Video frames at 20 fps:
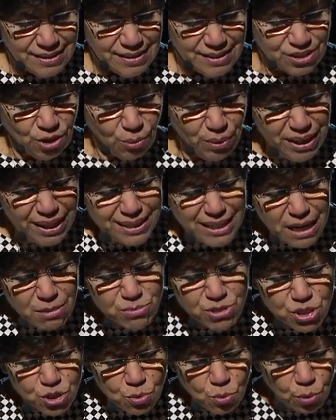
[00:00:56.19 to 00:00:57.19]
So when it
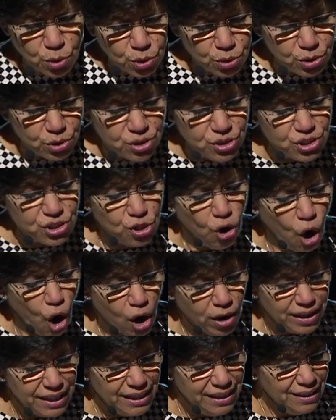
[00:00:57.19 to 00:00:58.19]
comes to words,
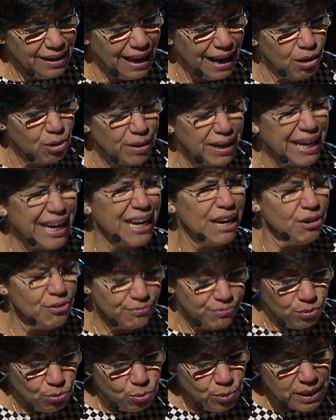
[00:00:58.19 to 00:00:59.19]
talking, how
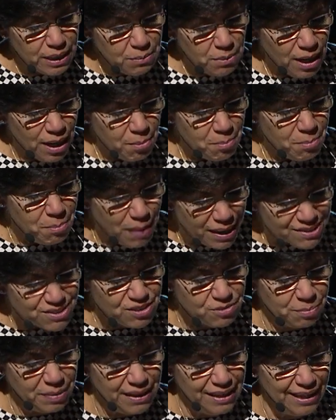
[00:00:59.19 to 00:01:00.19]
careful we
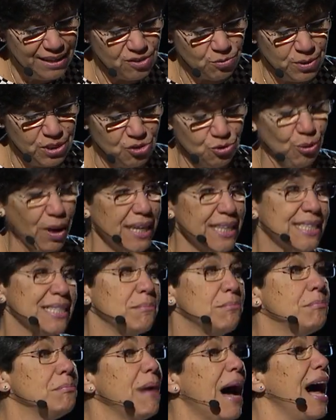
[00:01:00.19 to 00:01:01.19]
must be as we try to
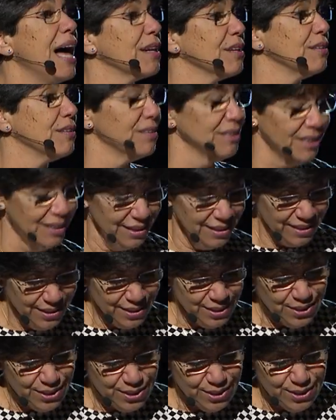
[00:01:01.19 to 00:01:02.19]
model
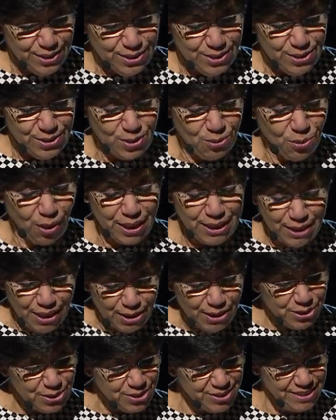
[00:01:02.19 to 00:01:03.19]
to our
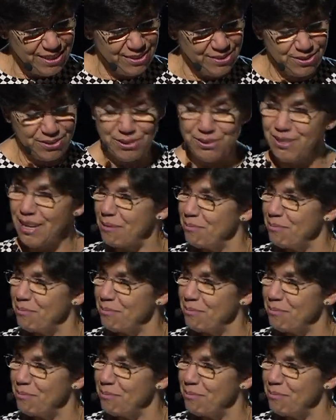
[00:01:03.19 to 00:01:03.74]
younger sisters.